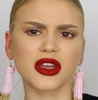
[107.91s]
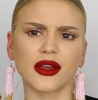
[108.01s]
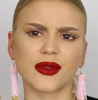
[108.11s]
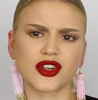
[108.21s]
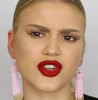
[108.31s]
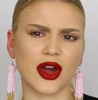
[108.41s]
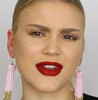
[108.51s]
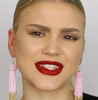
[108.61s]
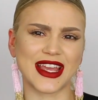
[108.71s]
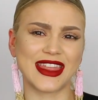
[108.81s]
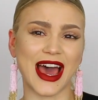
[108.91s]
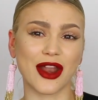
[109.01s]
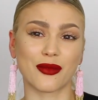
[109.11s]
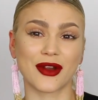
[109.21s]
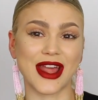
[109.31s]
I'm not sure how to say
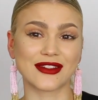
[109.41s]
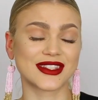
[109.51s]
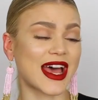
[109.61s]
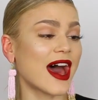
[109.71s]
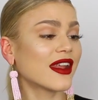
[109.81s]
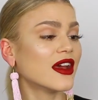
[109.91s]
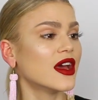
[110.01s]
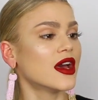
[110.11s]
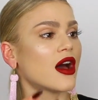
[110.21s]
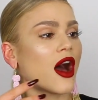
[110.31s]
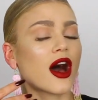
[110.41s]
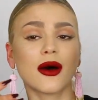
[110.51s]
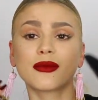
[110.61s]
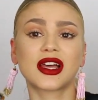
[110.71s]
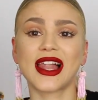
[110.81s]
that or pronounce that,
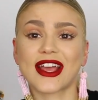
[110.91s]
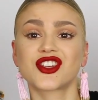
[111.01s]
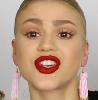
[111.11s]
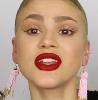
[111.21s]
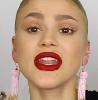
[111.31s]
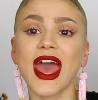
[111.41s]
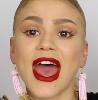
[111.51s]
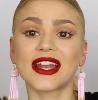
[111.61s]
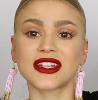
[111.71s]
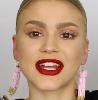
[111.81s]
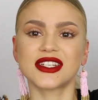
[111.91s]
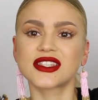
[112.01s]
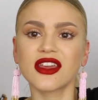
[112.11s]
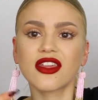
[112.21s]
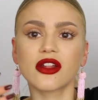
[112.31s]
collection. And I just
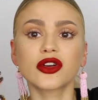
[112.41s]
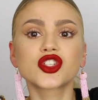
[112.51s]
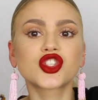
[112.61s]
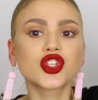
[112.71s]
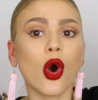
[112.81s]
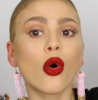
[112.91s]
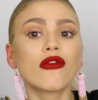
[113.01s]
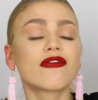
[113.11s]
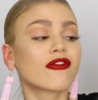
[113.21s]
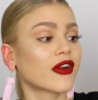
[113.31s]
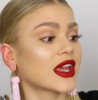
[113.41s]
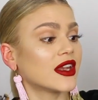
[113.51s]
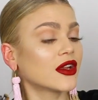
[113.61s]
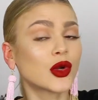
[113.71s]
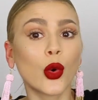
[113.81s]
think they look so
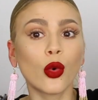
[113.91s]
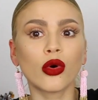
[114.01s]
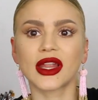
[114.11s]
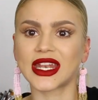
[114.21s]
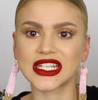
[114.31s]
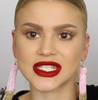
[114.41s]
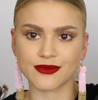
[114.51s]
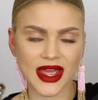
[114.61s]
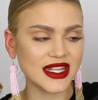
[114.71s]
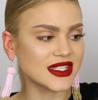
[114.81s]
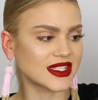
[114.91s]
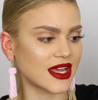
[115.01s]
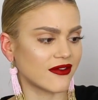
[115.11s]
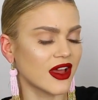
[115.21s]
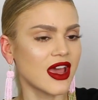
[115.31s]
friggin' cool and
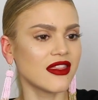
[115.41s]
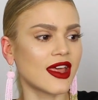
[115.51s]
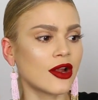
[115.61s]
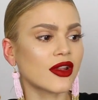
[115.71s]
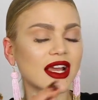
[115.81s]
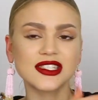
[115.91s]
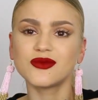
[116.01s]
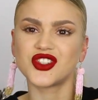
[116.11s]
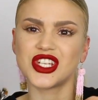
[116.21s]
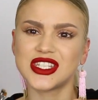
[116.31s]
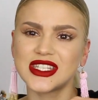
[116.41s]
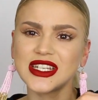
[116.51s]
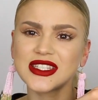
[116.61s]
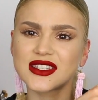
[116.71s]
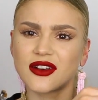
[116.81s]
expensive. They look like some Yeezys.